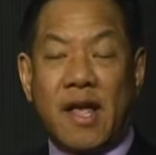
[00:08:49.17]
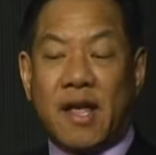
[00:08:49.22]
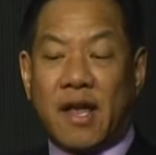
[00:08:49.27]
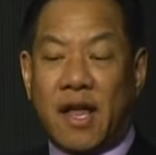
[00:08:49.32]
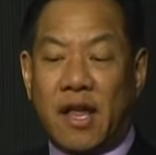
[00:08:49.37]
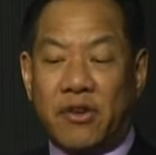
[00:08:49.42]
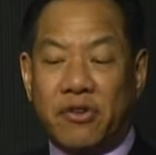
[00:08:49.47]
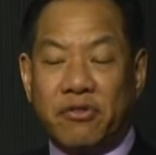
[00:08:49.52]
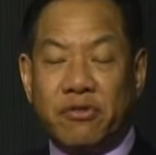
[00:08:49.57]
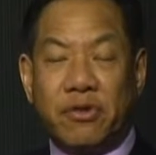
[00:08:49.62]

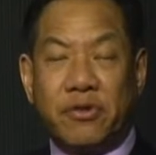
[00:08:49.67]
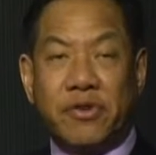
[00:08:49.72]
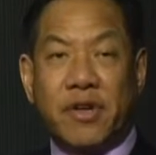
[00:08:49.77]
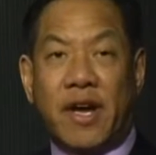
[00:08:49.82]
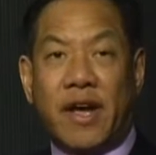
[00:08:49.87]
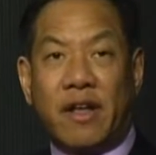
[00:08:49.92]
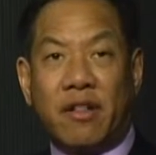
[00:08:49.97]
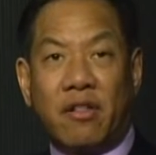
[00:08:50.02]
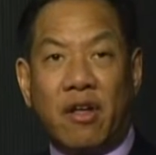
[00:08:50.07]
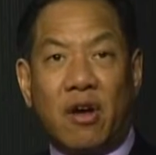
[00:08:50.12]
can do the
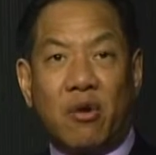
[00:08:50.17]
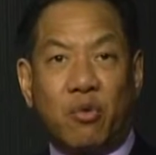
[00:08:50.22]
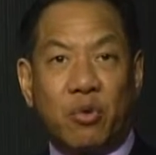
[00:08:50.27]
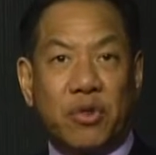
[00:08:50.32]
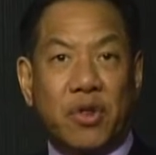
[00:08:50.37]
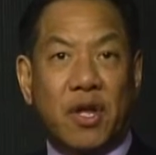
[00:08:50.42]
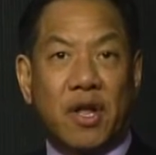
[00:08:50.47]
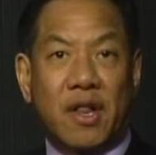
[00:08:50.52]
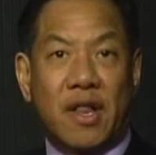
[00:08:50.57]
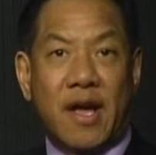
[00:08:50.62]
dialogue with
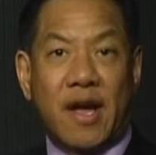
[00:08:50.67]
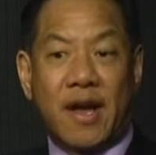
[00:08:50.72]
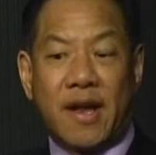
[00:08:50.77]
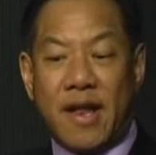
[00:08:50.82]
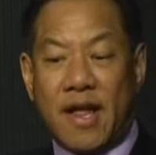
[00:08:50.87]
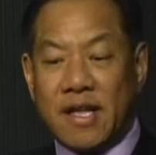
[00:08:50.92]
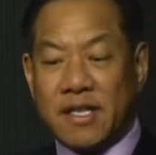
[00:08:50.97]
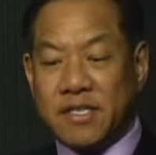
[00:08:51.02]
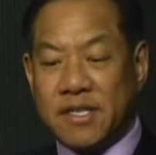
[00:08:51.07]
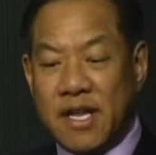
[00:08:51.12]
the client
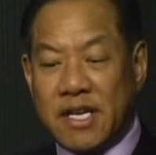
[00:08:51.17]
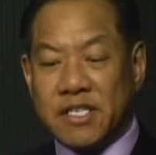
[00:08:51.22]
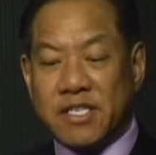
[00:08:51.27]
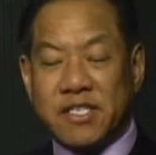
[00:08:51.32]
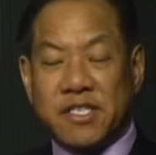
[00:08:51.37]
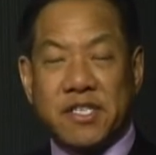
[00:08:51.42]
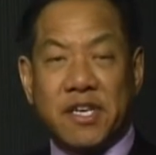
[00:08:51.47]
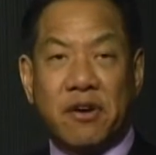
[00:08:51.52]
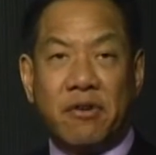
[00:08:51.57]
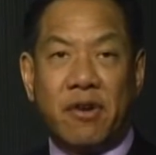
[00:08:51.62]
as
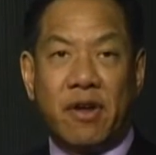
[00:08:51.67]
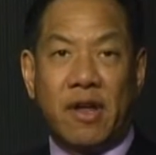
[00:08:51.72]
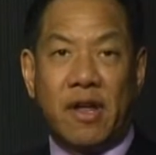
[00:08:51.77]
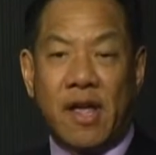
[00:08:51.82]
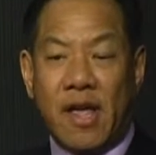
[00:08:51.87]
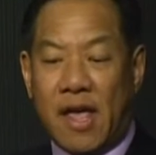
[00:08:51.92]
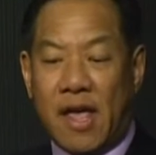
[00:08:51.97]
necessary.